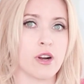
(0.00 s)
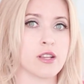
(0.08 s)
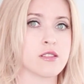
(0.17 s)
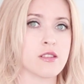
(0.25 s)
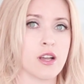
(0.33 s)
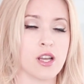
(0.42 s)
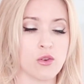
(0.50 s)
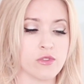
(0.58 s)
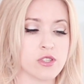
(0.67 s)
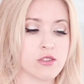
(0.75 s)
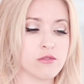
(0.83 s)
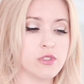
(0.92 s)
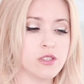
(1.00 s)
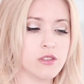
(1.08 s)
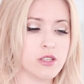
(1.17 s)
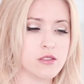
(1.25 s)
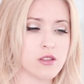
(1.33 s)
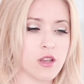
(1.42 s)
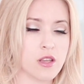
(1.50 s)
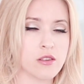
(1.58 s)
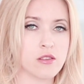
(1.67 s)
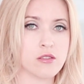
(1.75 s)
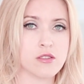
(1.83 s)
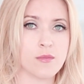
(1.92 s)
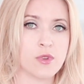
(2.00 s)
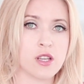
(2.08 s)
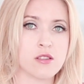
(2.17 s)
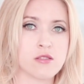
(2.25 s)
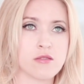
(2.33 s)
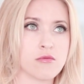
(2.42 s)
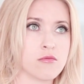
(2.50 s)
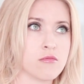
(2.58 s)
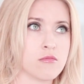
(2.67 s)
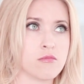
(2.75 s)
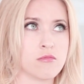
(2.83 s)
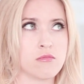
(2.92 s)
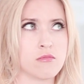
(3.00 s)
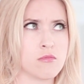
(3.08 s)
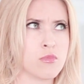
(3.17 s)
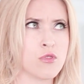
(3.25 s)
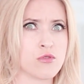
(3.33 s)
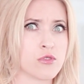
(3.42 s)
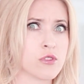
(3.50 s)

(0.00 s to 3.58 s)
right side of the screen that there's some nice blonde